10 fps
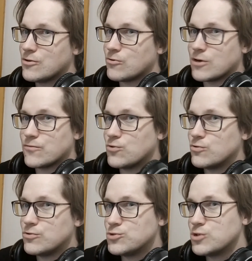
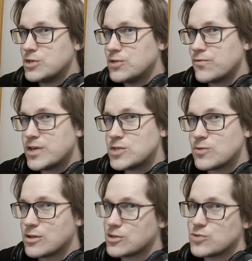graphical user interface
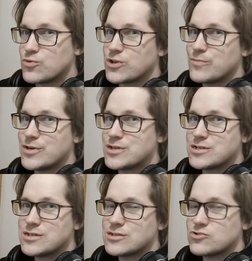with lots of pretty
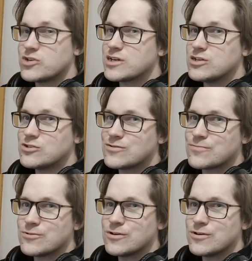pictures, drag and drop